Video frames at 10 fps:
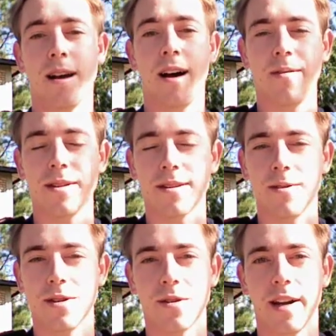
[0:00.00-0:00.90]
Obviously,
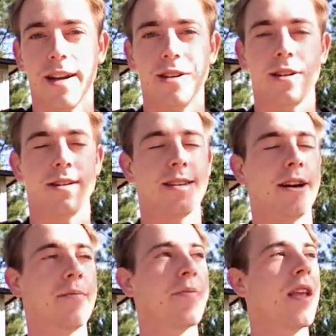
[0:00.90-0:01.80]
it was great, as you can
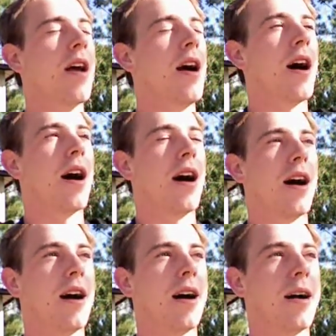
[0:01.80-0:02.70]
tell.
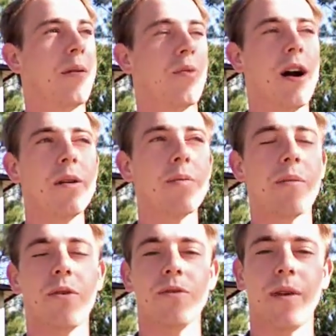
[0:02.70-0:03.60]
And probably
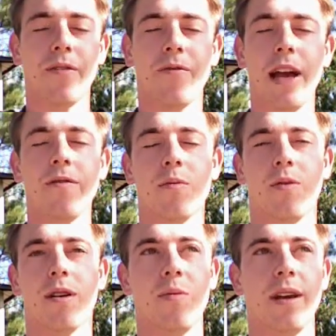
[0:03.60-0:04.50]
my favorite
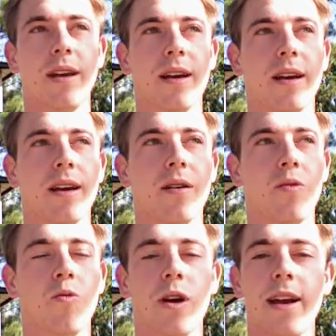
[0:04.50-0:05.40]
part would be
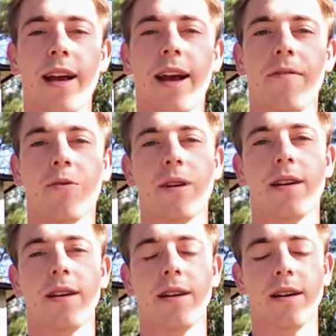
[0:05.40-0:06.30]
one day after we
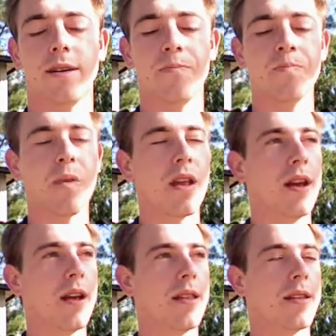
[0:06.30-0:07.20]
did
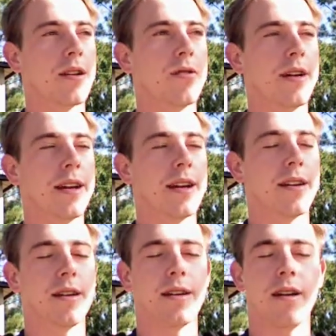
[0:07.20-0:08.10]
the clinic,
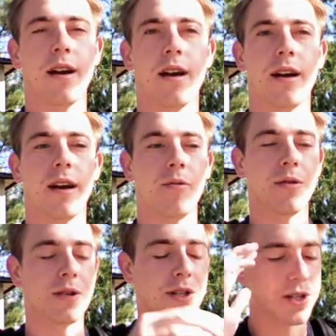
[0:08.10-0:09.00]

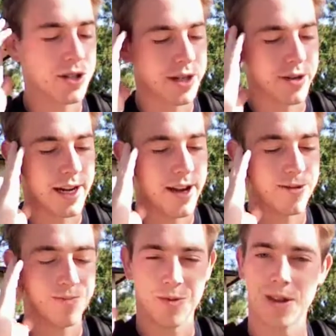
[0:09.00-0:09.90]
we were just chilling
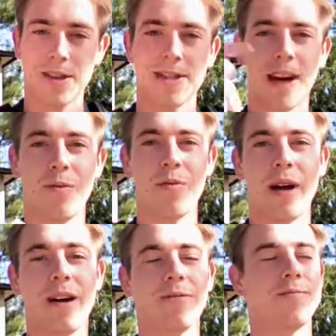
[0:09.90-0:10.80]
out on the top of the
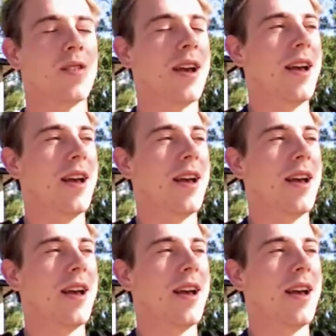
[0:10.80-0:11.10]
mountain.